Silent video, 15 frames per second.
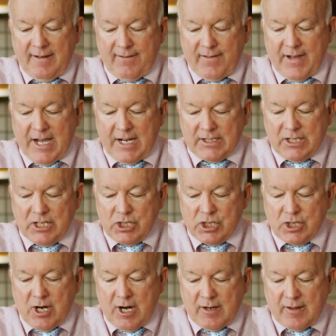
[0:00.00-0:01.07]
Fact,
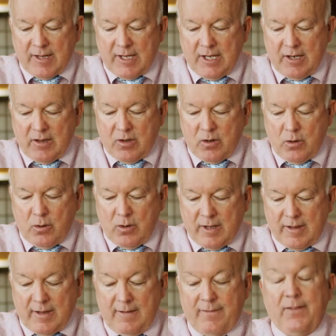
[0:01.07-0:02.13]
shark skin is
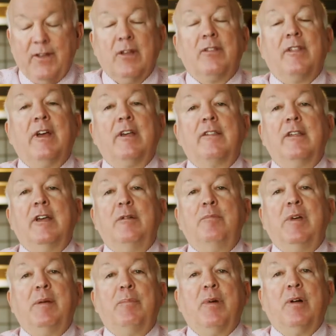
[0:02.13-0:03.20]
coarse and feels like
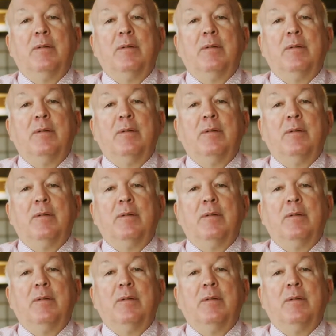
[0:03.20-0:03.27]
sandpaper.